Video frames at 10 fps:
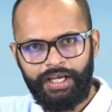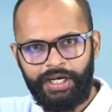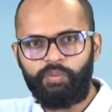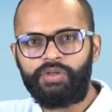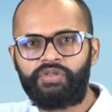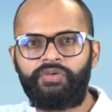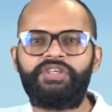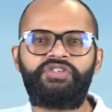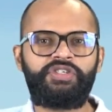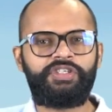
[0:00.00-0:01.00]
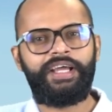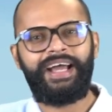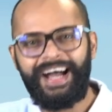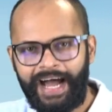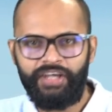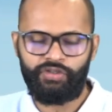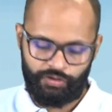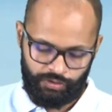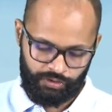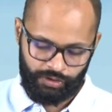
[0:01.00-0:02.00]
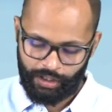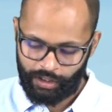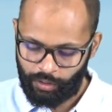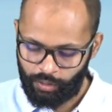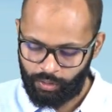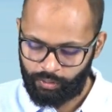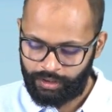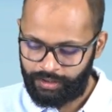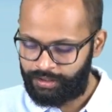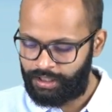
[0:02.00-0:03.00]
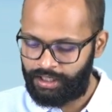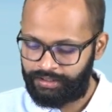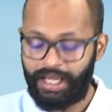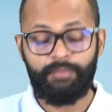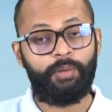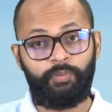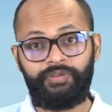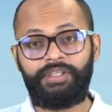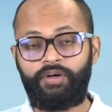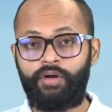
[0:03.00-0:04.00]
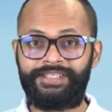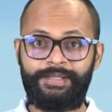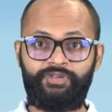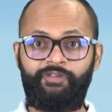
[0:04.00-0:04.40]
it was Christiaan Huygens who came up with the concept